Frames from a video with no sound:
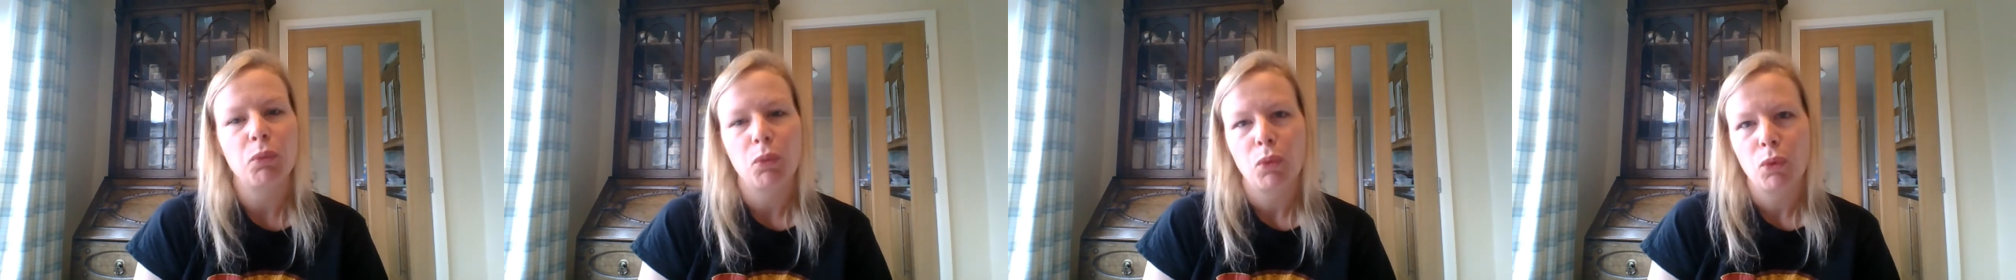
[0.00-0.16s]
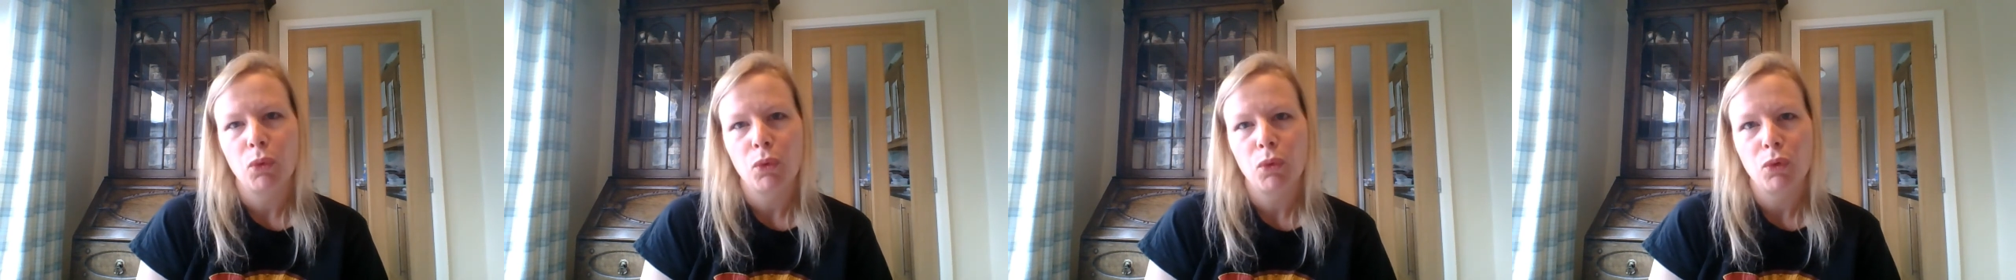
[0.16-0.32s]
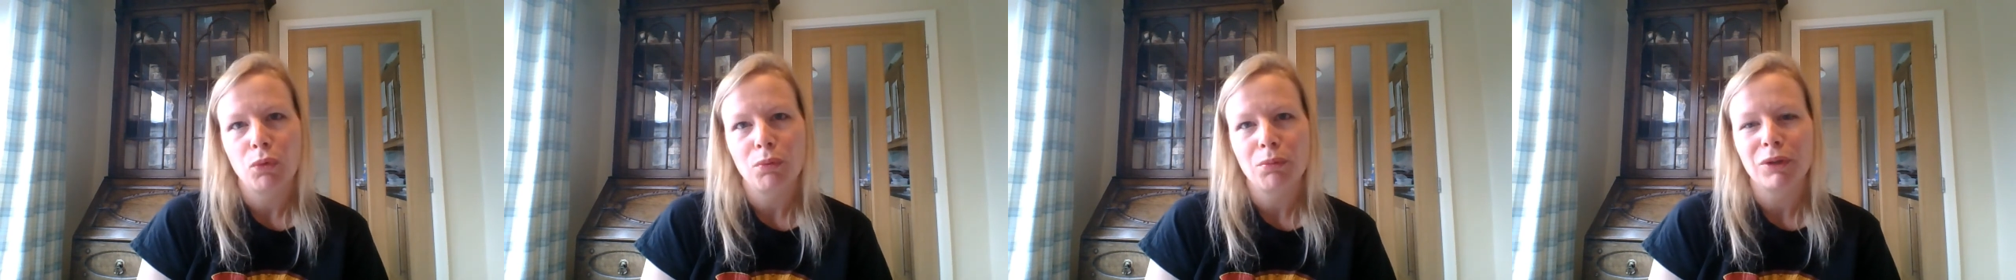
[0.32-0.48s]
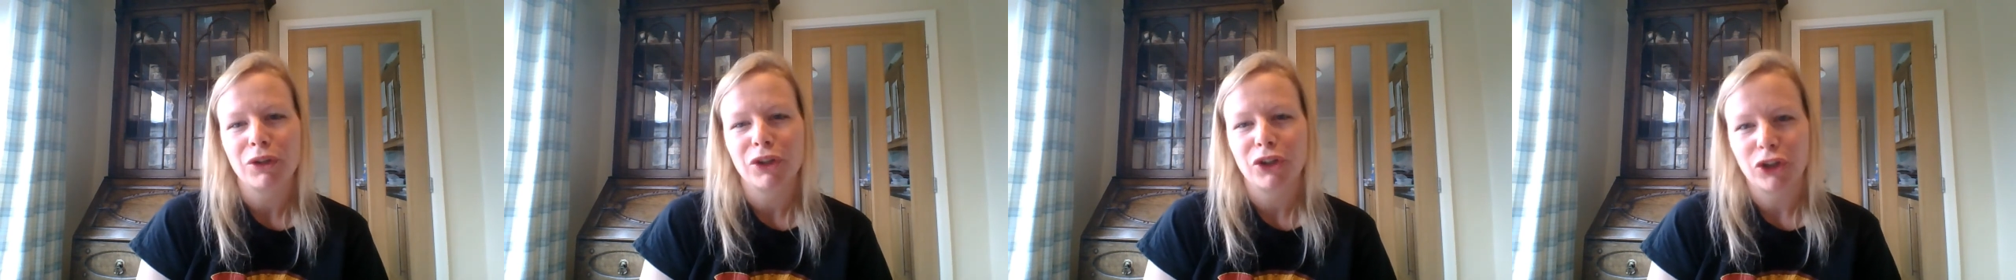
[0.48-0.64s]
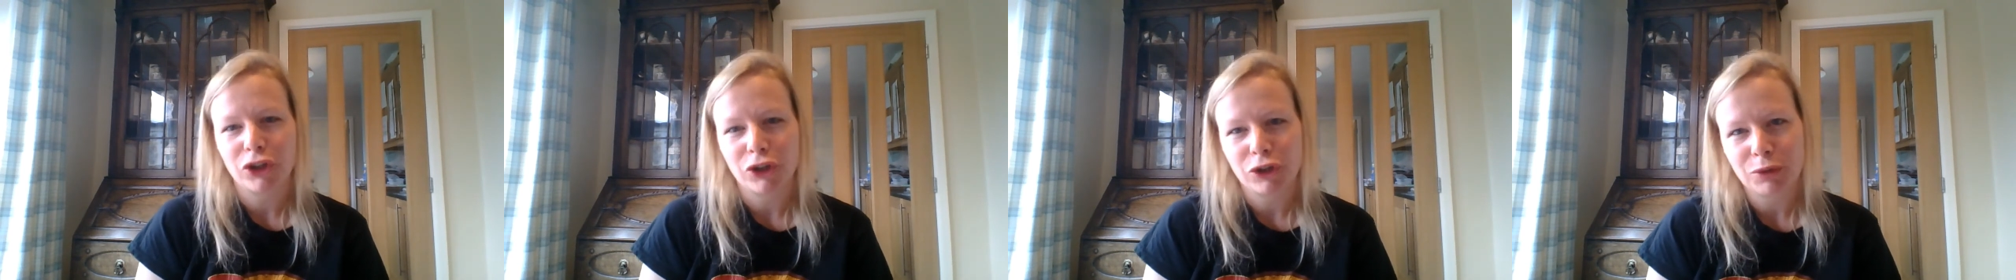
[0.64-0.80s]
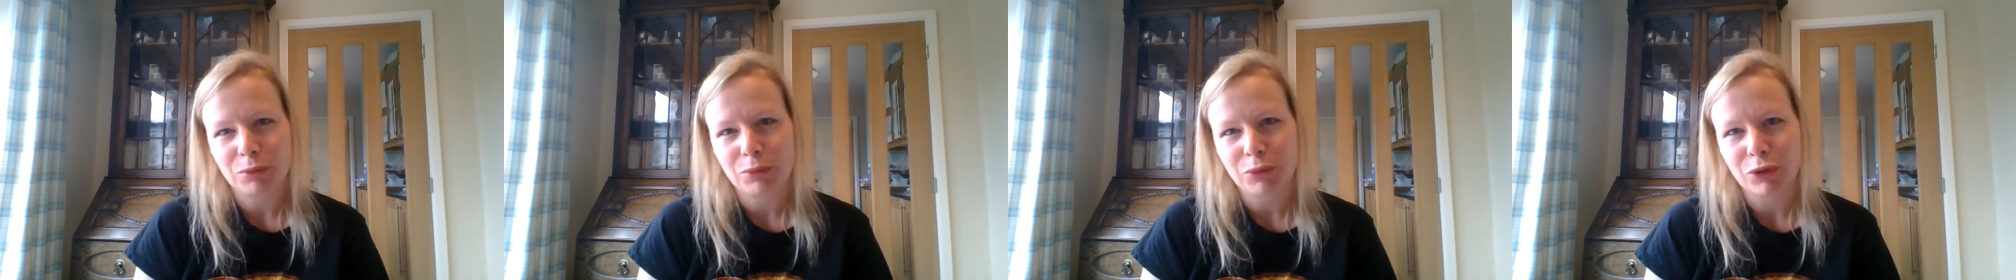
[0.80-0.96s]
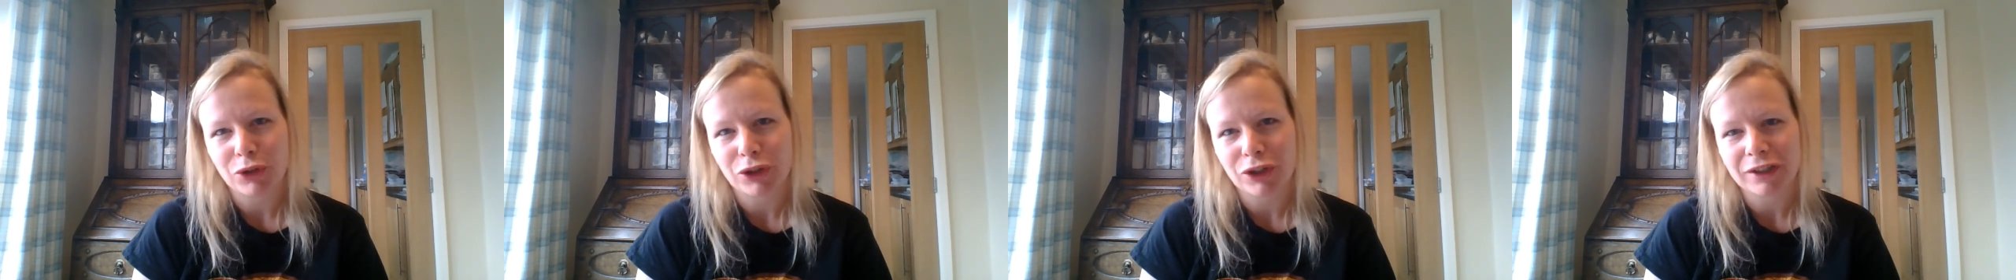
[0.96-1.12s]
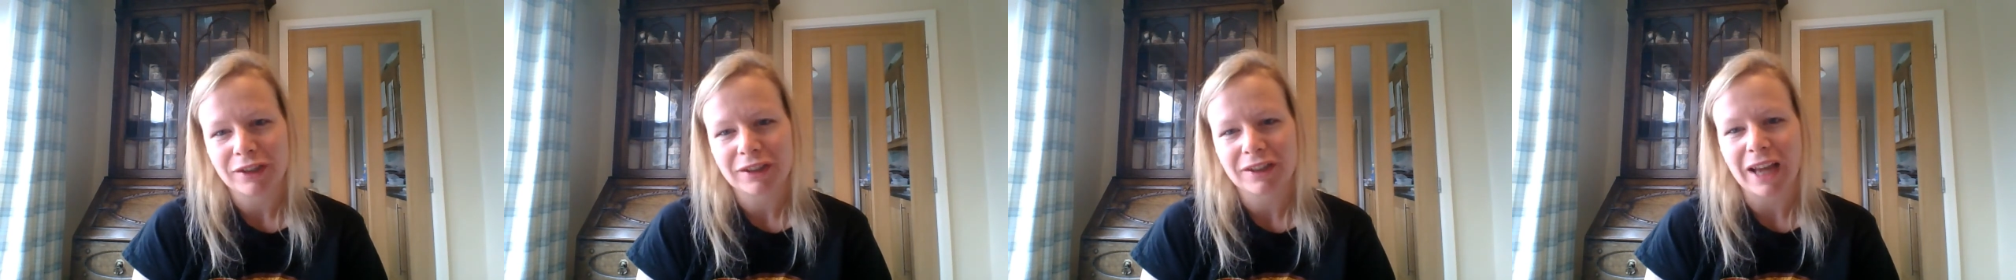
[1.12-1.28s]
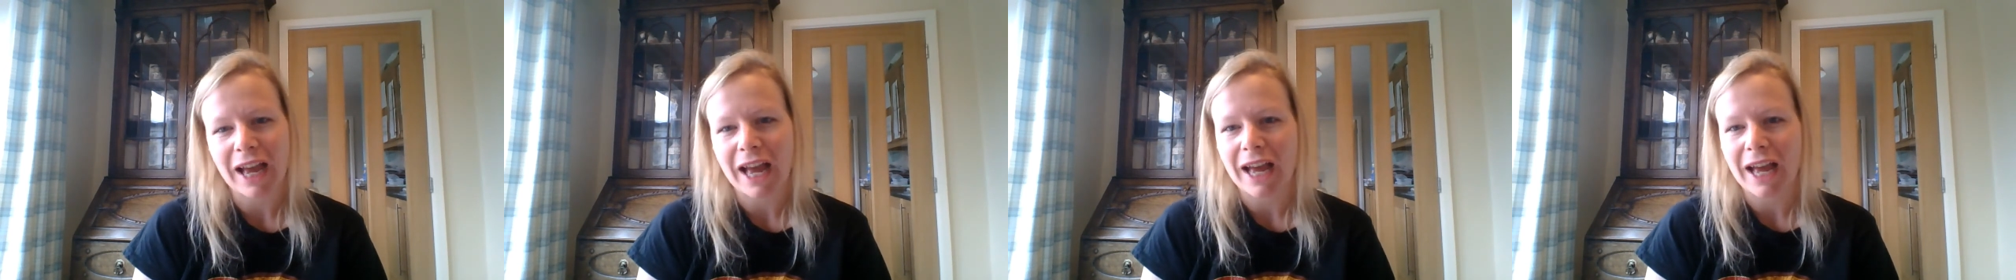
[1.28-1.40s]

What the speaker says: warm, humorous,